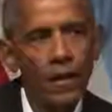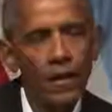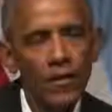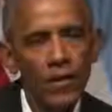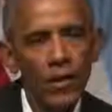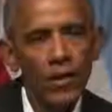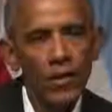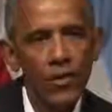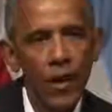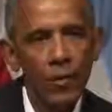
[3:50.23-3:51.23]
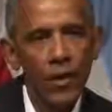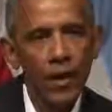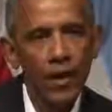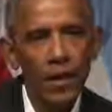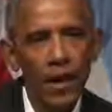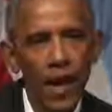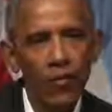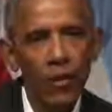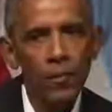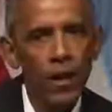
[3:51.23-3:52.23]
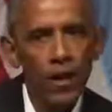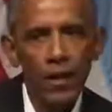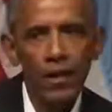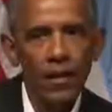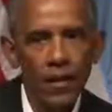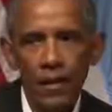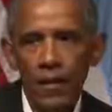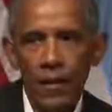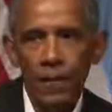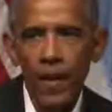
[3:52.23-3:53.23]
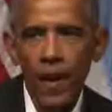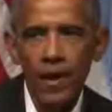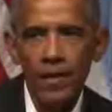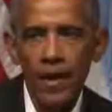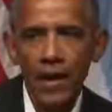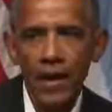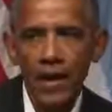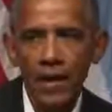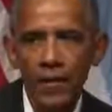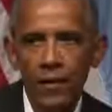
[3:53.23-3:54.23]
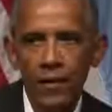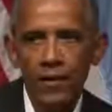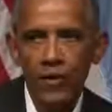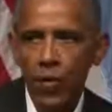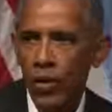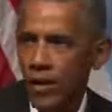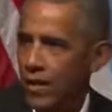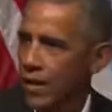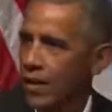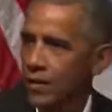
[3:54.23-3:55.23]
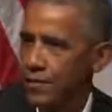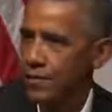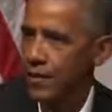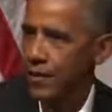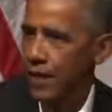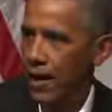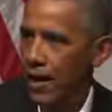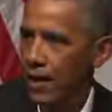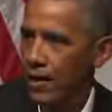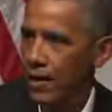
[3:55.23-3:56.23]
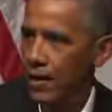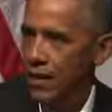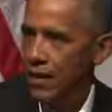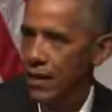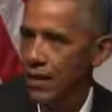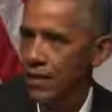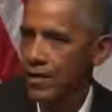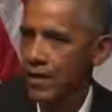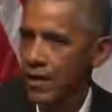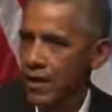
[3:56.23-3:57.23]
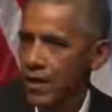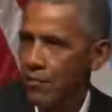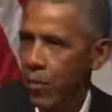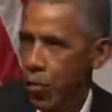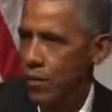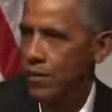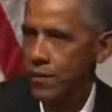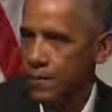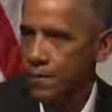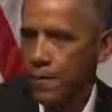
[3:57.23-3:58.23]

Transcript: This community taught me that everybody has a story to tell that is important.